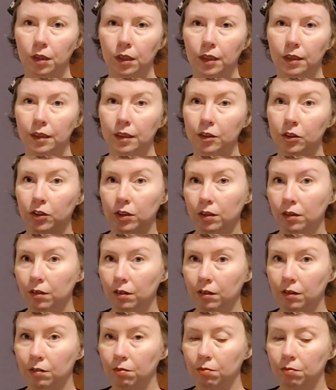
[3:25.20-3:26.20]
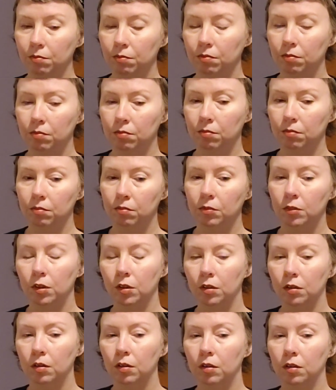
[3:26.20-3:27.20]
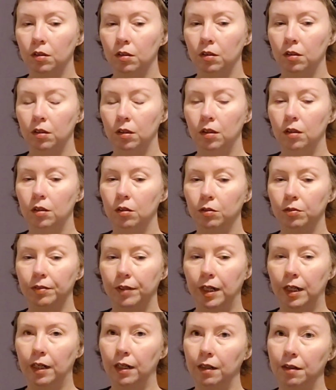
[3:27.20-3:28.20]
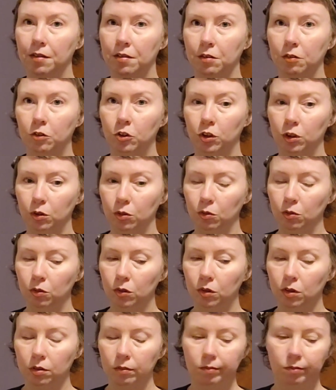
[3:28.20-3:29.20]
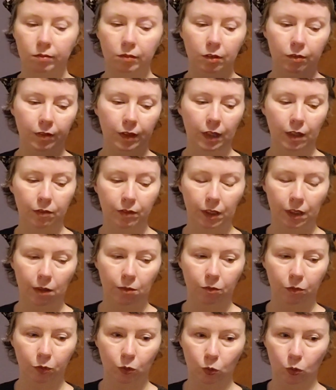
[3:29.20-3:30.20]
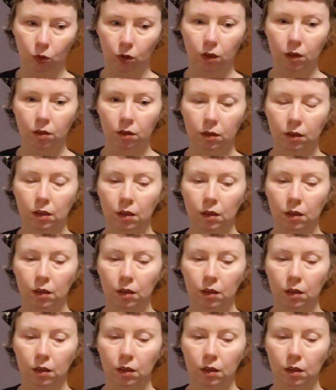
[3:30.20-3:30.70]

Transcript: additions if I so choose, and if I have time for.